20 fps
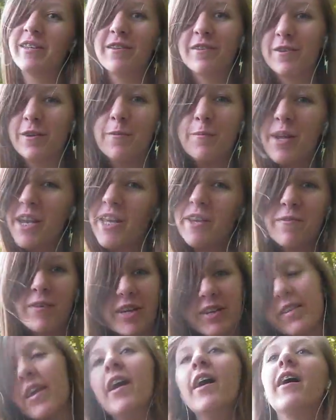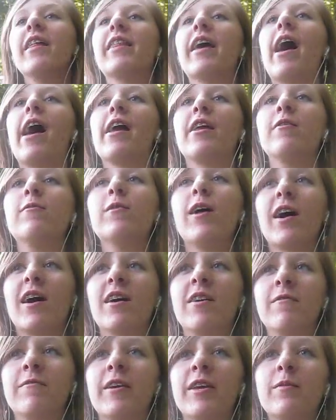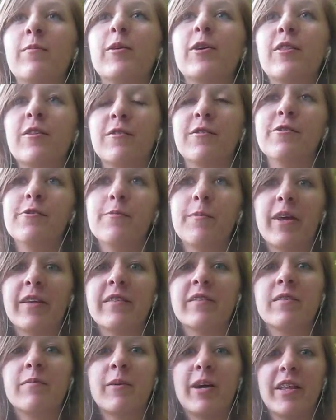There's so many of us that you log on Facebook, there's a new message.